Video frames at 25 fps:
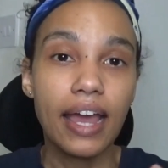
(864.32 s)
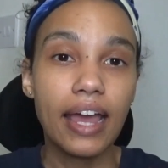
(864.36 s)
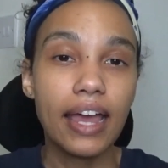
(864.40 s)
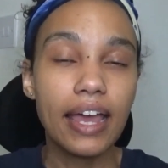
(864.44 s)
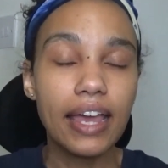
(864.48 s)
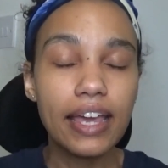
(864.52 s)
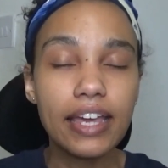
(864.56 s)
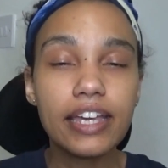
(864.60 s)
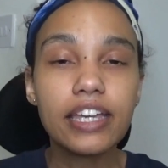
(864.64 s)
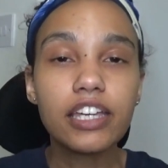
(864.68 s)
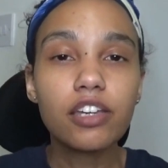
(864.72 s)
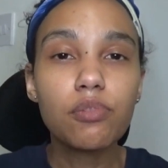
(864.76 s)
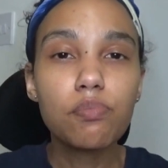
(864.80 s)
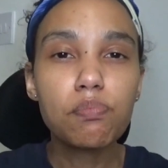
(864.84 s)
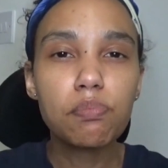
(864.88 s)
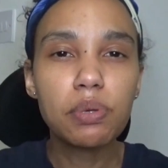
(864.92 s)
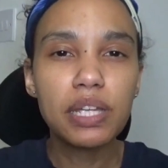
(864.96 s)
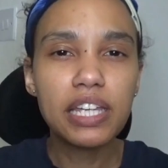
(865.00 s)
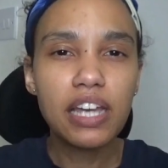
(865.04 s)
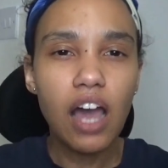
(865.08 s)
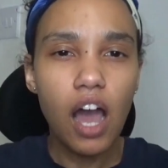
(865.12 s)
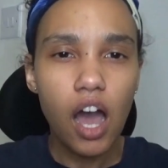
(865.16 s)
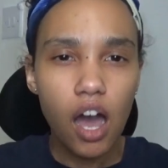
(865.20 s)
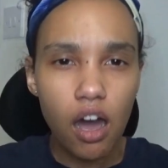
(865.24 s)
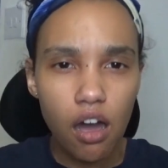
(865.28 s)
it can
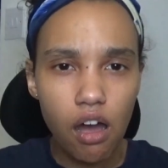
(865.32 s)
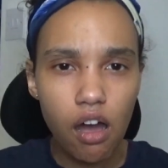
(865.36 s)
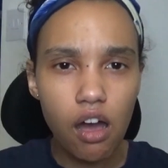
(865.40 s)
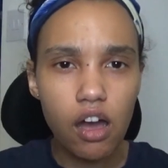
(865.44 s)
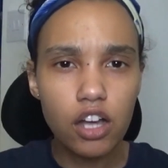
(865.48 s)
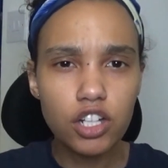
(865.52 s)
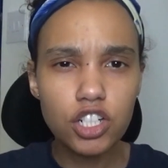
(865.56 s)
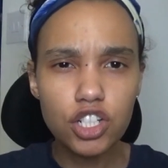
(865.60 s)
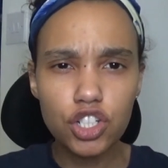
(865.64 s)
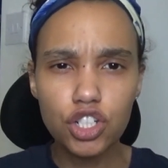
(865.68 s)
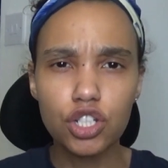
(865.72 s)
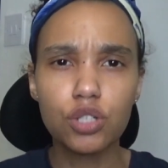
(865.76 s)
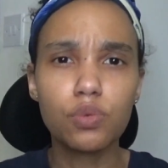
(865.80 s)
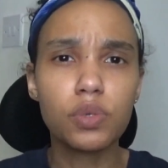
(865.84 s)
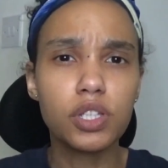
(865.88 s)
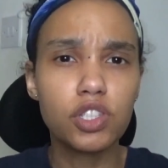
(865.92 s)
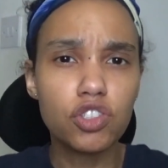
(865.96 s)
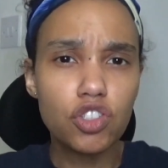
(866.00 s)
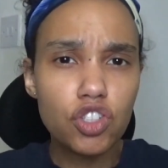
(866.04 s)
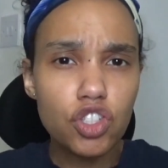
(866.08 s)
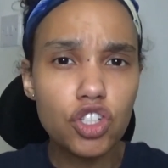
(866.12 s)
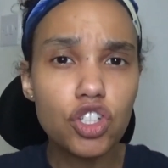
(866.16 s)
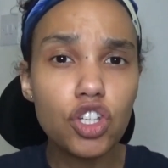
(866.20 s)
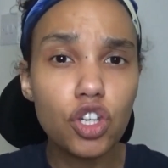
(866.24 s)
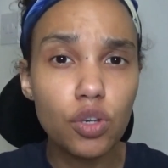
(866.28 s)
be hard to
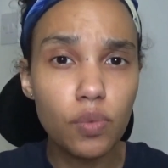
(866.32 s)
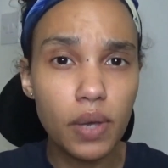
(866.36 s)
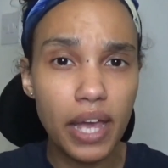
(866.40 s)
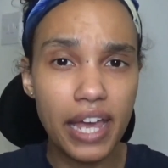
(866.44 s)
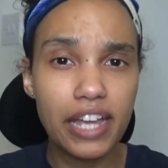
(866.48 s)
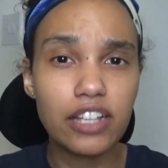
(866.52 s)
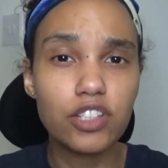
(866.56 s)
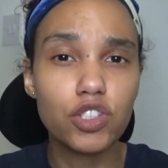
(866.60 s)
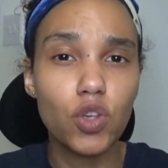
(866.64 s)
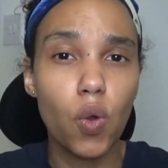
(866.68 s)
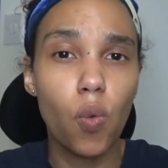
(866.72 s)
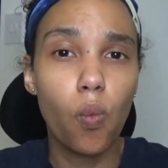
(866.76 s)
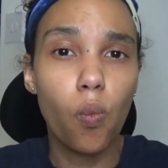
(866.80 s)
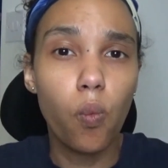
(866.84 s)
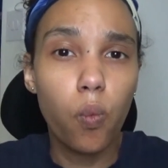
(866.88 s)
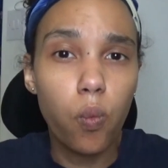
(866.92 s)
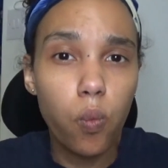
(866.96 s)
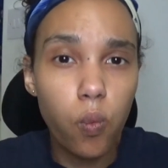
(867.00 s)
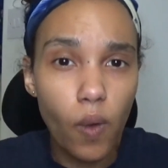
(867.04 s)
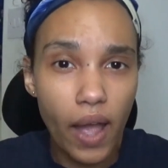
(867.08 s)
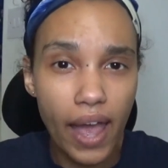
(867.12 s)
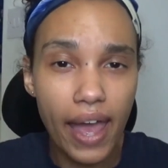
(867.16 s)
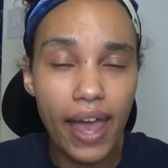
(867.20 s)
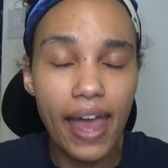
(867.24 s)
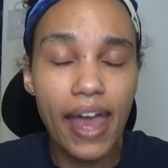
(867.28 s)
intuit
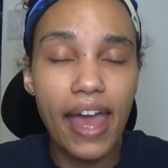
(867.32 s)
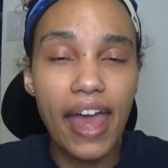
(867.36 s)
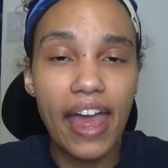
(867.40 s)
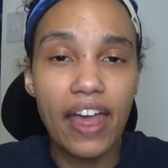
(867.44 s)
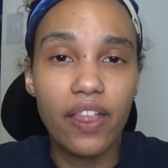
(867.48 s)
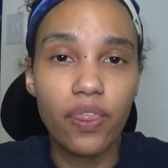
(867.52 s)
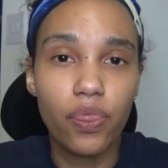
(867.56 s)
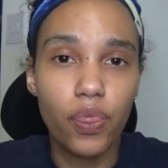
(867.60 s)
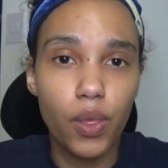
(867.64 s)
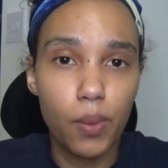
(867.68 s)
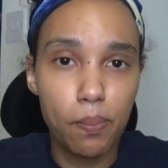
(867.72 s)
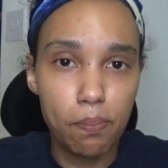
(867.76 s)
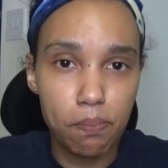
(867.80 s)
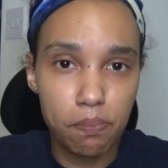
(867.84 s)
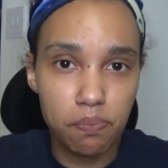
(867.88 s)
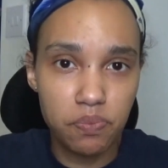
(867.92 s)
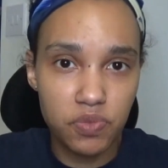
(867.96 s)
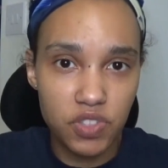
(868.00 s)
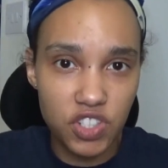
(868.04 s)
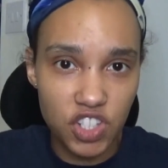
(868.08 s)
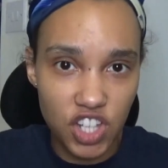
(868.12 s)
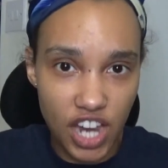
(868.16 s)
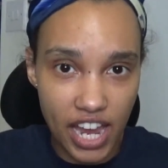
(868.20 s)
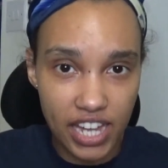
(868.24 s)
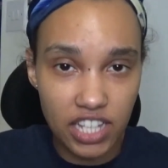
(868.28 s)
where the
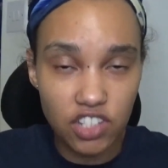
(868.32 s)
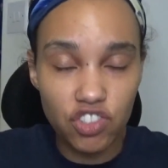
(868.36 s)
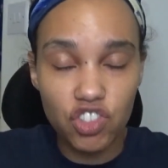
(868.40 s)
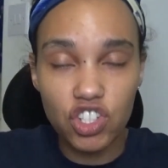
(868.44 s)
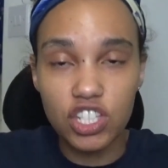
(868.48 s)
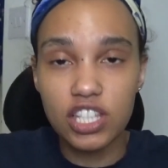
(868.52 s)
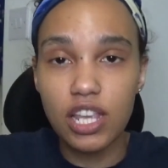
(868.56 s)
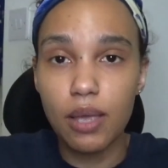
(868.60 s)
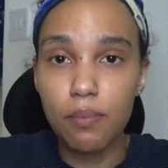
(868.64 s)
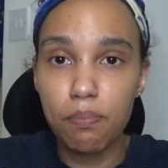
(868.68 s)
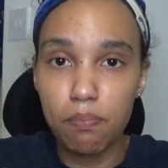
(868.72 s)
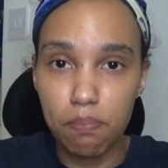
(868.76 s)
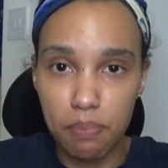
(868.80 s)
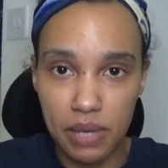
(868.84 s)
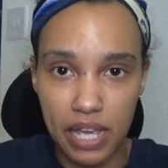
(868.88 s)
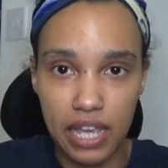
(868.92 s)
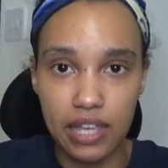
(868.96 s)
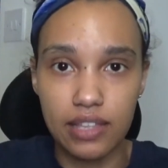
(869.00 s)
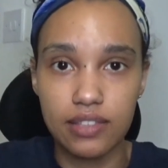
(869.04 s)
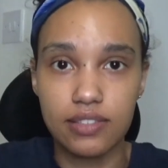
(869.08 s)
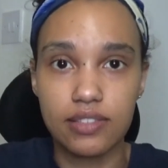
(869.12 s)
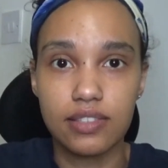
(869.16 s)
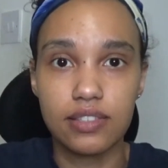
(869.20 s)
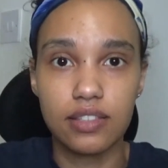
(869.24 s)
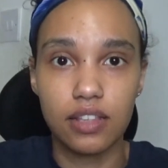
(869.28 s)
changes in
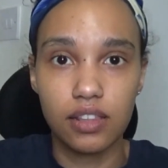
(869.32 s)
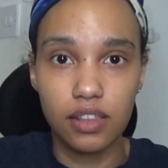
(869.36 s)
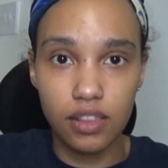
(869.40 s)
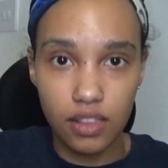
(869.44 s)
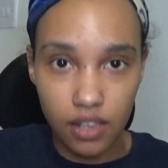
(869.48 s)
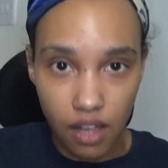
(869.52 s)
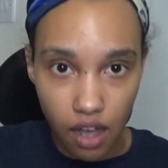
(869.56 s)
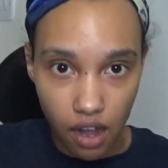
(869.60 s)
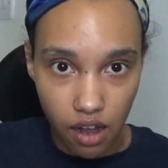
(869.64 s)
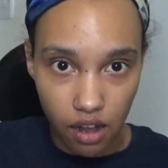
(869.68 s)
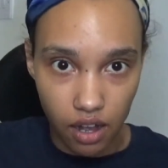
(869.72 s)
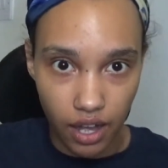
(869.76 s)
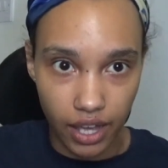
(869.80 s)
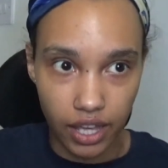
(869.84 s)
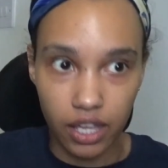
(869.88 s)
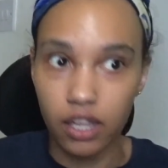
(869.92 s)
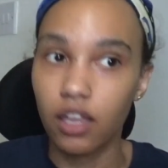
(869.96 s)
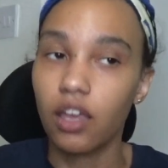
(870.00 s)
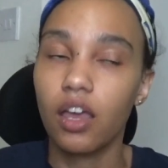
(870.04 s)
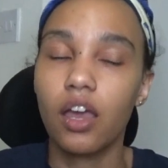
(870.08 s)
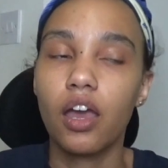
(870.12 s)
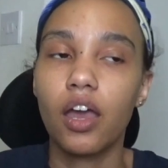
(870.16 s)
beats lie,